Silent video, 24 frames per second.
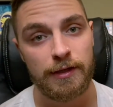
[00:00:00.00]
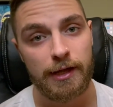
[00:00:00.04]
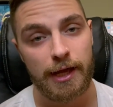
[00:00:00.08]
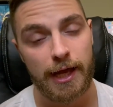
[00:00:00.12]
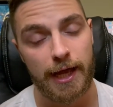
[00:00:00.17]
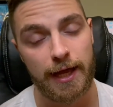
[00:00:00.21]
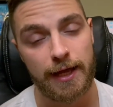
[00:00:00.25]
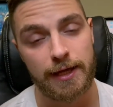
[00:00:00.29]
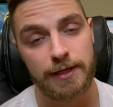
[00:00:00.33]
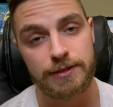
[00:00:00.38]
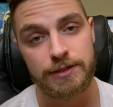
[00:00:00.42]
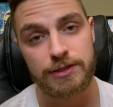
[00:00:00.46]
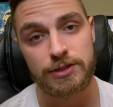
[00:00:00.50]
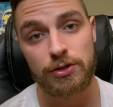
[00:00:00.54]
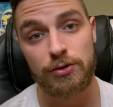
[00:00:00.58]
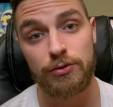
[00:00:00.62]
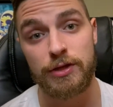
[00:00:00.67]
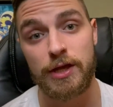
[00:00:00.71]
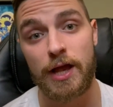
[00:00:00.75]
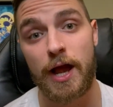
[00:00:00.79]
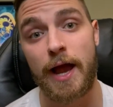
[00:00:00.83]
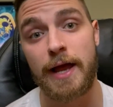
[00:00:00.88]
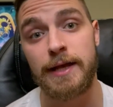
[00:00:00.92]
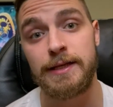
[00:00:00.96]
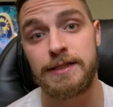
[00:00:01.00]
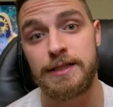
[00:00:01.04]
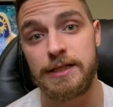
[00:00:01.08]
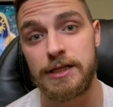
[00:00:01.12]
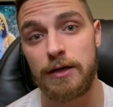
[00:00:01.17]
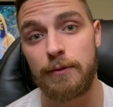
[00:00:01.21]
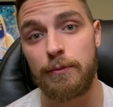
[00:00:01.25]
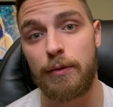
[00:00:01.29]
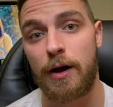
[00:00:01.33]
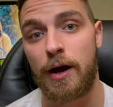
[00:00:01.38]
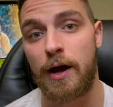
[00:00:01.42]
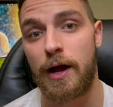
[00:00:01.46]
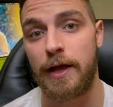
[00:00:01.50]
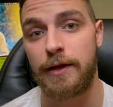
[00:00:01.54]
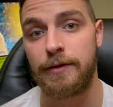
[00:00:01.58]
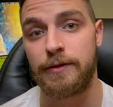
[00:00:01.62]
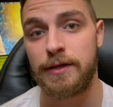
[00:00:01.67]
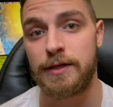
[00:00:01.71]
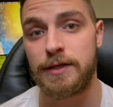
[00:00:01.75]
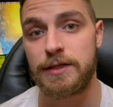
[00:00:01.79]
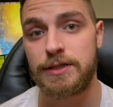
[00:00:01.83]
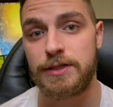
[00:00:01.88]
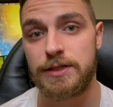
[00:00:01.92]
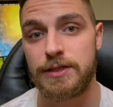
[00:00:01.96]
And so the idea behind
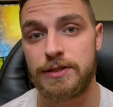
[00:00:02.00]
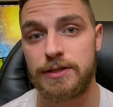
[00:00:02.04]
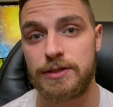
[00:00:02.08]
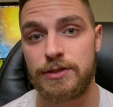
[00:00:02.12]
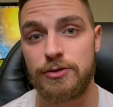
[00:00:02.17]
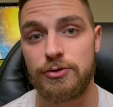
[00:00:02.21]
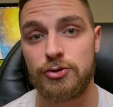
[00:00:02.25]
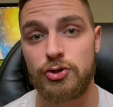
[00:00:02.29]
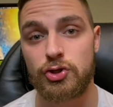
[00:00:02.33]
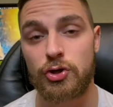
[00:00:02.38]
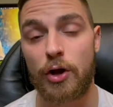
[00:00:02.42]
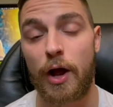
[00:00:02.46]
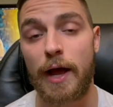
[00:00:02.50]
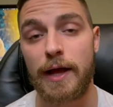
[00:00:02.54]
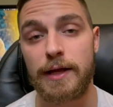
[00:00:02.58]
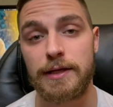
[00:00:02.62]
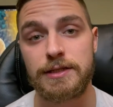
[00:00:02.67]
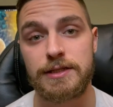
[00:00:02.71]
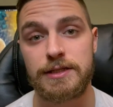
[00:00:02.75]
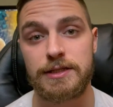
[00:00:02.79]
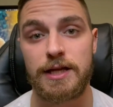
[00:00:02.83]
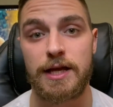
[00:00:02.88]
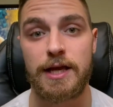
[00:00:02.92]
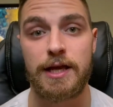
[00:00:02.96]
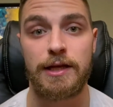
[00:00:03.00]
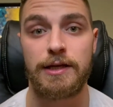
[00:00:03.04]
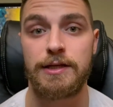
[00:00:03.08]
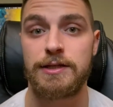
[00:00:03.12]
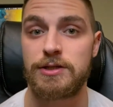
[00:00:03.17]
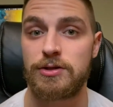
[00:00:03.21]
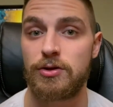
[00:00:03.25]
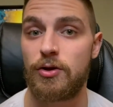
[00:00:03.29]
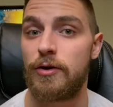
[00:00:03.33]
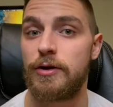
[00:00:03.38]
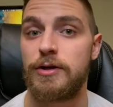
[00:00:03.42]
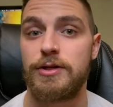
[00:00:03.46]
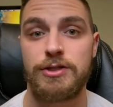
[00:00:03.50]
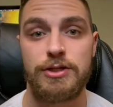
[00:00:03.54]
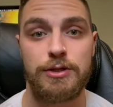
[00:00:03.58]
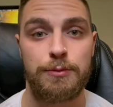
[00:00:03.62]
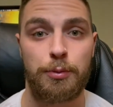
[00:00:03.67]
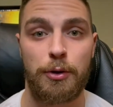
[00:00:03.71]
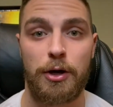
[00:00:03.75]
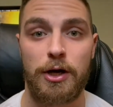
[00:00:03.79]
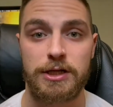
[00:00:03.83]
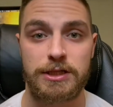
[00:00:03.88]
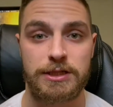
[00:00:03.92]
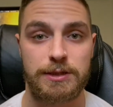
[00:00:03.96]
this is to try and stay in as long as you
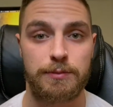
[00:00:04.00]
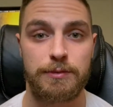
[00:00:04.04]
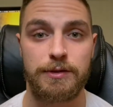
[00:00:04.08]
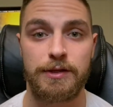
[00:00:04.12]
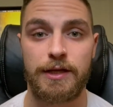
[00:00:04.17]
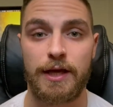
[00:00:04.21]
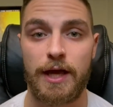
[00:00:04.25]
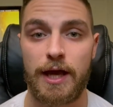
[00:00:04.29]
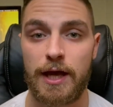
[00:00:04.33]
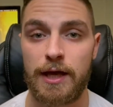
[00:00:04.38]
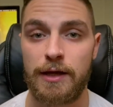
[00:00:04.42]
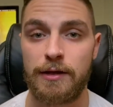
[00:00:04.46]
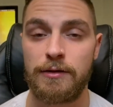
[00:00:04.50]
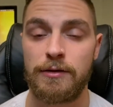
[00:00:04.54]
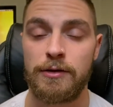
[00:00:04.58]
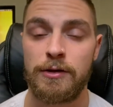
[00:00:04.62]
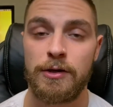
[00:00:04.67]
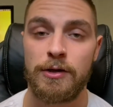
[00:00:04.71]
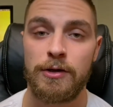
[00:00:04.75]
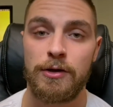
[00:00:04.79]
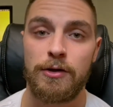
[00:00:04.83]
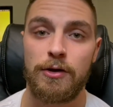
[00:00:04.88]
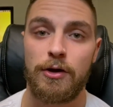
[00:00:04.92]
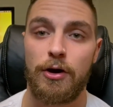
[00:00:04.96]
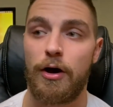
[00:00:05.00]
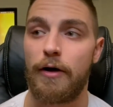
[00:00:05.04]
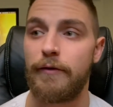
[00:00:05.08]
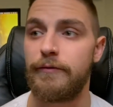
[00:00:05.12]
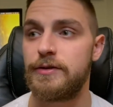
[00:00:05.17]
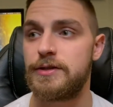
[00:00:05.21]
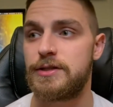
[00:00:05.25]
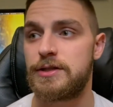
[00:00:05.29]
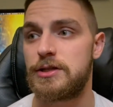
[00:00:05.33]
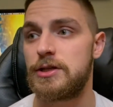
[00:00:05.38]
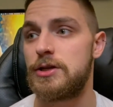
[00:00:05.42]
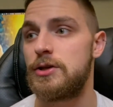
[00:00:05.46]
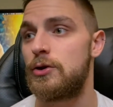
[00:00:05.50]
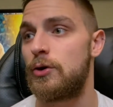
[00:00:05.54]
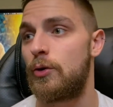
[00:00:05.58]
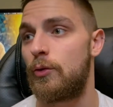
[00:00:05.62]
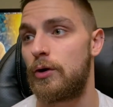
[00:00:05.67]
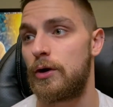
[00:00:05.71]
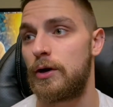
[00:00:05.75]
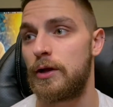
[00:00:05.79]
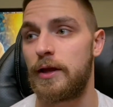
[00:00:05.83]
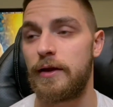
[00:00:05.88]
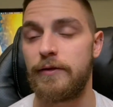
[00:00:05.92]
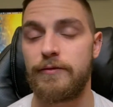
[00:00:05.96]
possibly can. Obviously, you don't
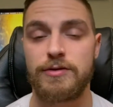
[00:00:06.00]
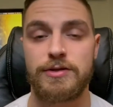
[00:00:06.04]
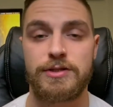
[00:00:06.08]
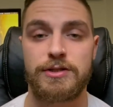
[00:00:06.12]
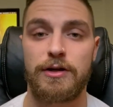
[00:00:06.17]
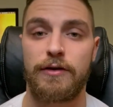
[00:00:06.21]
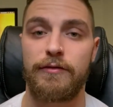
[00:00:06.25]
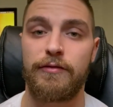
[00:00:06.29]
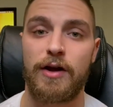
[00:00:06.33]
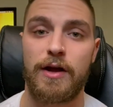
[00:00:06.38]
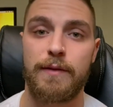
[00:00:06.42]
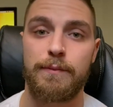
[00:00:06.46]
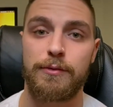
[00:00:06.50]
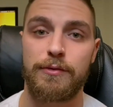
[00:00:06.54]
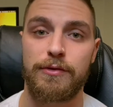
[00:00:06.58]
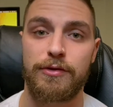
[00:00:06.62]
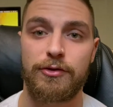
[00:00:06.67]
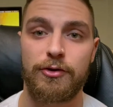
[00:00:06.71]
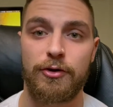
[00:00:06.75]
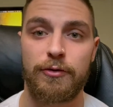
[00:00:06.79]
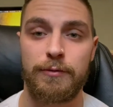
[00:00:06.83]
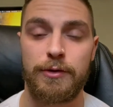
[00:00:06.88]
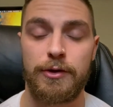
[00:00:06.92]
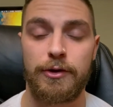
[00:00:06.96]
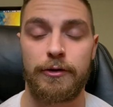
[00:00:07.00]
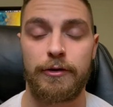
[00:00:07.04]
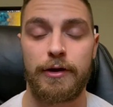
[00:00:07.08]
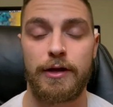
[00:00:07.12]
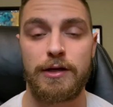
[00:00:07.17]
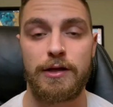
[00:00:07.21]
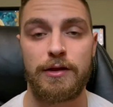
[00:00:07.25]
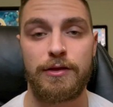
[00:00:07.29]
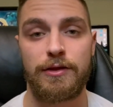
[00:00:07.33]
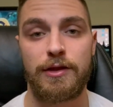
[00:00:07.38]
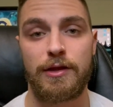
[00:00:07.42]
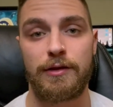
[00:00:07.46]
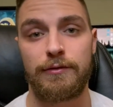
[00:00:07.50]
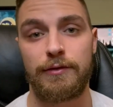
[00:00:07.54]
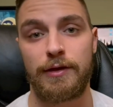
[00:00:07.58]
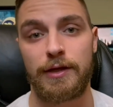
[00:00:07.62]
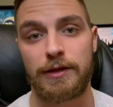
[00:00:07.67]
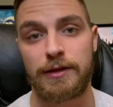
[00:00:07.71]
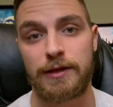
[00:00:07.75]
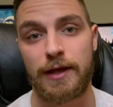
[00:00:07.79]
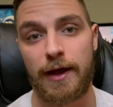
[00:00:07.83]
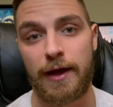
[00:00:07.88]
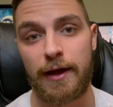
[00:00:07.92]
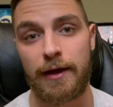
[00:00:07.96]
want to give yourself hypothermia or anything
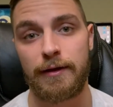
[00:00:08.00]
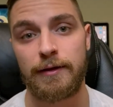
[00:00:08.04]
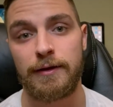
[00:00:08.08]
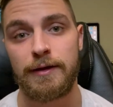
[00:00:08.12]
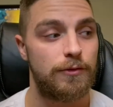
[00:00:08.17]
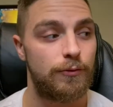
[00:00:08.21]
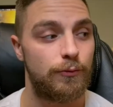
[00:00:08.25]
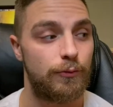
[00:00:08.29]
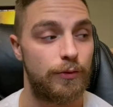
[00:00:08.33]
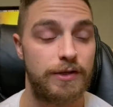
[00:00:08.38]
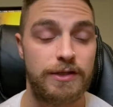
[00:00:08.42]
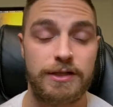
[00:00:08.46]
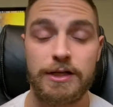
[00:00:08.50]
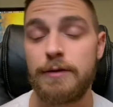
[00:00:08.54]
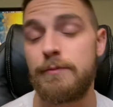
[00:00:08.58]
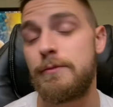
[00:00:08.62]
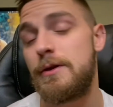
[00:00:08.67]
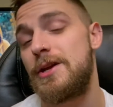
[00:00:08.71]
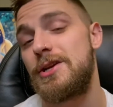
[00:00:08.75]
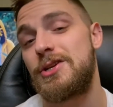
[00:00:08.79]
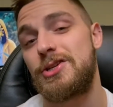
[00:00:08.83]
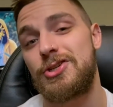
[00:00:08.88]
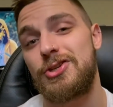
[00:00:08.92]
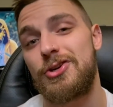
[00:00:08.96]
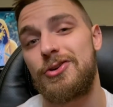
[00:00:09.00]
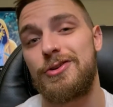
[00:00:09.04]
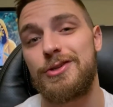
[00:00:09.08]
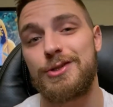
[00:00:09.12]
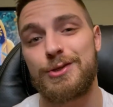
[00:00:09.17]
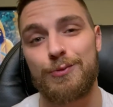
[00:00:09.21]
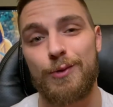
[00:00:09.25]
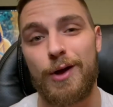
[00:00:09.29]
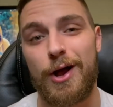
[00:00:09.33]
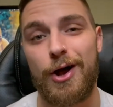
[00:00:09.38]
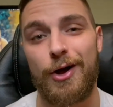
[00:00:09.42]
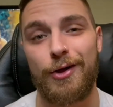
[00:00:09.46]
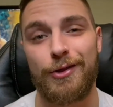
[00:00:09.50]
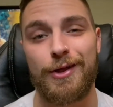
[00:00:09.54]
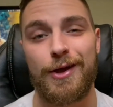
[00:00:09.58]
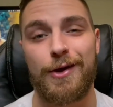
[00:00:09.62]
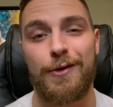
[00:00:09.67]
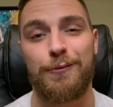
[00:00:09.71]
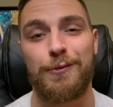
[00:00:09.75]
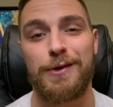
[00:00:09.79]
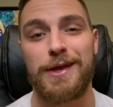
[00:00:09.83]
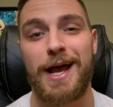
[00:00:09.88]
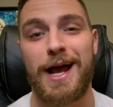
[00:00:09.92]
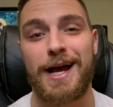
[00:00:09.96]
like that. We did make sure as well
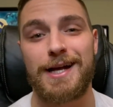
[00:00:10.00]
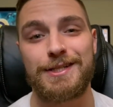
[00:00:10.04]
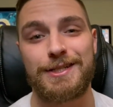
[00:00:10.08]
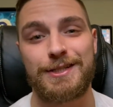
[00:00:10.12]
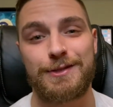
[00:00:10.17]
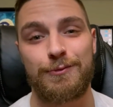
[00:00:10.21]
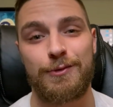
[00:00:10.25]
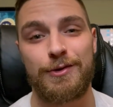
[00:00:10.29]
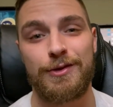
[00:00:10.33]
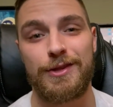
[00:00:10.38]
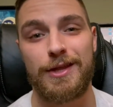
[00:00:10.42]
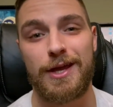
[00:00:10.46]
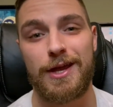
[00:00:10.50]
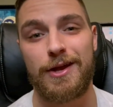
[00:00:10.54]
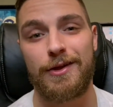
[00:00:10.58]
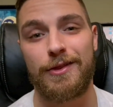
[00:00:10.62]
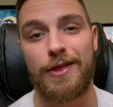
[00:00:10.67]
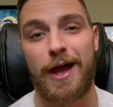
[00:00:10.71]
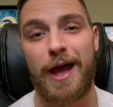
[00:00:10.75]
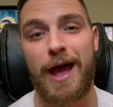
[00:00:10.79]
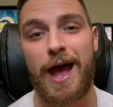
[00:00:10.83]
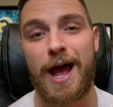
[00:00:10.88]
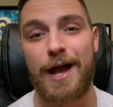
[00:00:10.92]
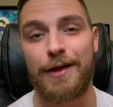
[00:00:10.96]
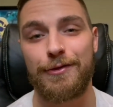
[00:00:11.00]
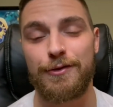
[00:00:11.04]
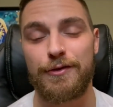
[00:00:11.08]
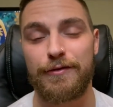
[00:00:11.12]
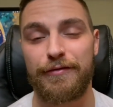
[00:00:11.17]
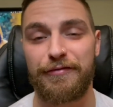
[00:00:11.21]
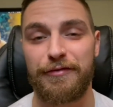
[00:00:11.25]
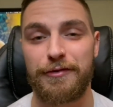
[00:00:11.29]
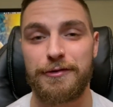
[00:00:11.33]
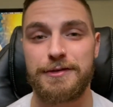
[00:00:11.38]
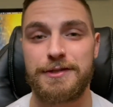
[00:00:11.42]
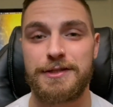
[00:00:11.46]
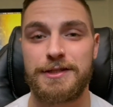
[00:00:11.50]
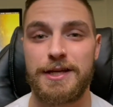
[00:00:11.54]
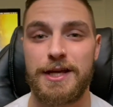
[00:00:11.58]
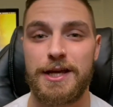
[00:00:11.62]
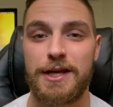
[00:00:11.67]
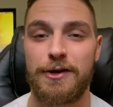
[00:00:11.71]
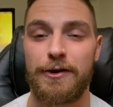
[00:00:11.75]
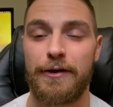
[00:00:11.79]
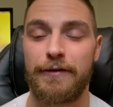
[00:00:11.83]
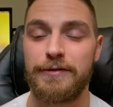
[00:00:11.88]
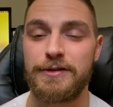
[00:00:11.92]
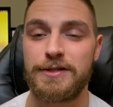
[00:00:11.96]
that we had someone there that had their first
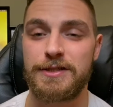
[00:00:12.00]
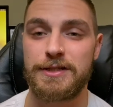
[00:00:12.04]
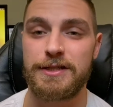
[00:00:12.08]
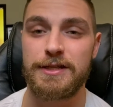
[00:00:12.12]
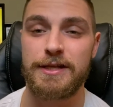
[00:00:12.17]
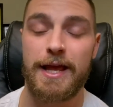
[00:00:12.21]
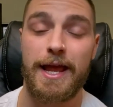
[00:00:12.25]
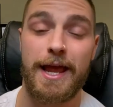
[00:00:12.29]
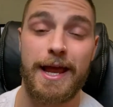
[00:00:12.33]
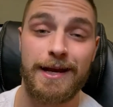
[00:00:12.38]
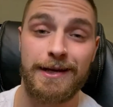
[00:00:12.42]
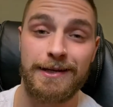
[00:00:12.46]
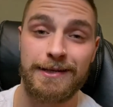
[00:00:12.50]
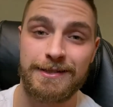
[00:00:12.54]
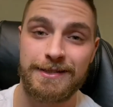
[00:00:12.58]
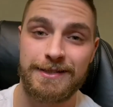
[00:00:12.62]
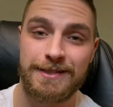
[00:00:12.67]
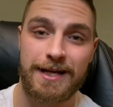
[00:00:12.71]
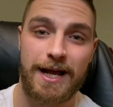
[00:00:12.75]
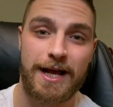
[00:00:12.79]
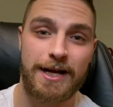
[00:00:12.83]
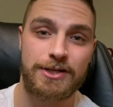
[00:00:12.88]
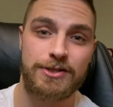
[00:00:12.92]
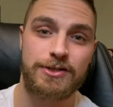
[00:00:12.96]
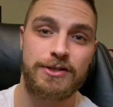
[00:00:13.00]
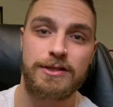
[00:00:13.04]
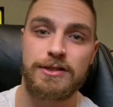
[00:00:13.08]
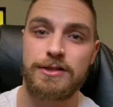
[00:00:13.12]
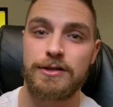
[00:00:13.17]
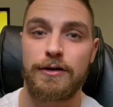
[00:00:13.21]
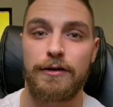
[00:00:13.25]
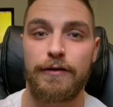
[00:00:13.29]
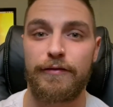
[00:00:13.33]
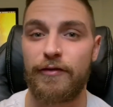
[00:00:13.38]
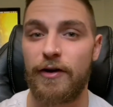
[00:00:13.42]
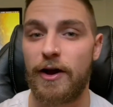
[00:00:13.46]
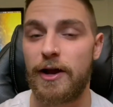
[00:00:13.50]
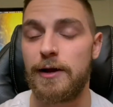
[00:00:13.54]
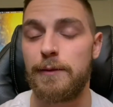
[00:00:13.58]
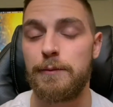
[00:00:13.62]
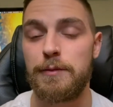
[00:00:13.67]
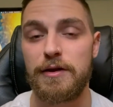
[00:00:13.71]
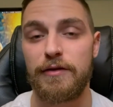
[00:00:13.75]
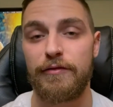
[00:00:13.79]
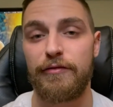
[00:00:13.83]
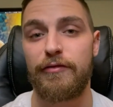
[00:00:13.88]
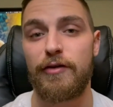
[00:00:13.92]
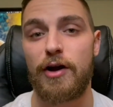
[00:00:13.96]
aid. Obviously, Aiden is actually certified to
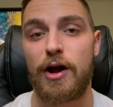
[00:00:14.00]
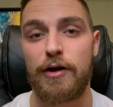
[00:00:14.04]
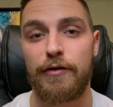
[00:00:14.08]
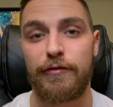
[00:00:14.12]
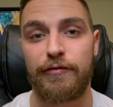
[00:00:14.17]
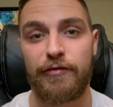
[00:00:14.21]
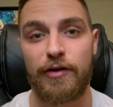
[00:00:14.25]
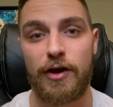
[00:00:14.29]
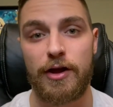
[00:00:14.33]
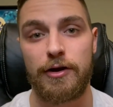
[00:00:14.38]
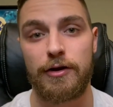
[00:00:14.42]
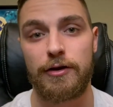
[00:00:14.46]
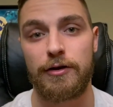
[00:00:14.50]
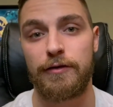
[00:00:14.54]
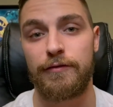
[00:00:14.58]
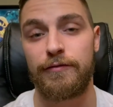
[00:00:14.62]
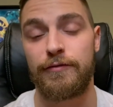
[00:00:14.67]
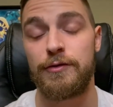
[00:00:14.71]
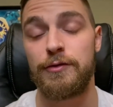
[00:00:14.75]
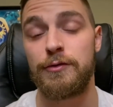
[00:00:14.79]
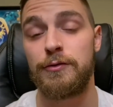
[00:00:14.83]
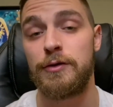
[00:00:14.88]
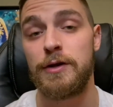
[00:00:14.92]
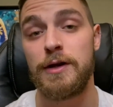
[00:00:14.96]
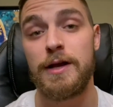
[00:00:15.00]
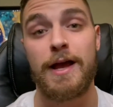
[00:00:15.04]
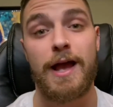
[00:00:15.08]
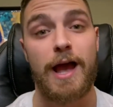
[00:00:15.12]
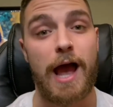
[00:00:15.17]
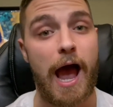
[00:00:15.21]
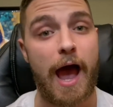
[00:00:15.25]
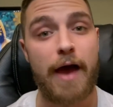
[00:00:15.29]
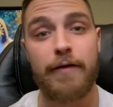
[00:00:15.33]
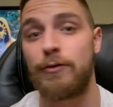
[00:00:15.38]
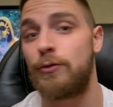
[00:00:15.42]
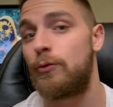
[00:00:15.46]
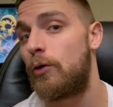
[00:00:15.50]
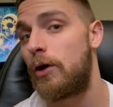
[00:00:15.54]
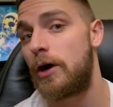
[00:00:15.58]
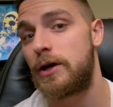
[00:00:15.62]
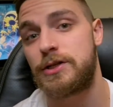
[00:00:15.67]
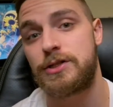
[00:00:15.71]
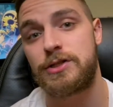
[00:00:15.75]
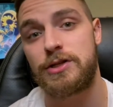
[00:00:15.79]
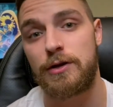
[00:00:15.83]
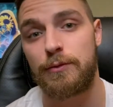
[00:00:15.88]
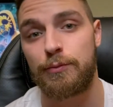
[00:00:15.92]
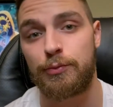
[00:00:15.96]
be a firefighter, if you haven't
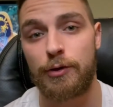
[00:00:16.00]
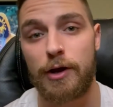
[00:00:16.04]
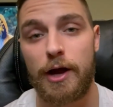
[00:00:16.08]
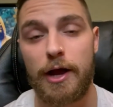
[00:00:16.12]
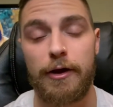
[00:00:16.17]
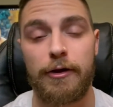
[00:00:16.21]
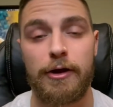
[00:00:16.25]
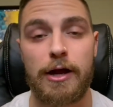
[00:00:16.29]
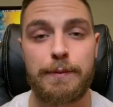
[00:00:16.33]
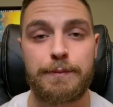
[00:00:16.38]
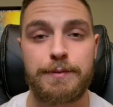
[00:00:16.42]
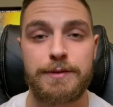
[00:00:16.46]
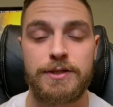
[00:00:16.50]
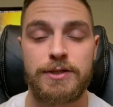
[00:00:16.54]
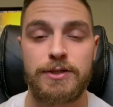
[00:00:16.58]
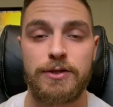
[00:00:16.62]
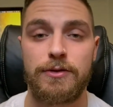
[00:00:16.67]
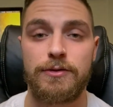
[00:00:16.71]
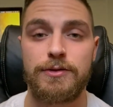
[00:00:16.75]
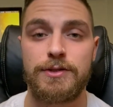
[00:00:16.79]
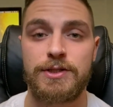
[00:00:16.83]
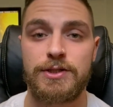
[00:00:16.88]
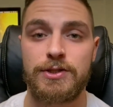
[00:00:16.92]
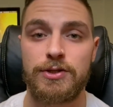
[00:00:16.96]
watched our prior episodes.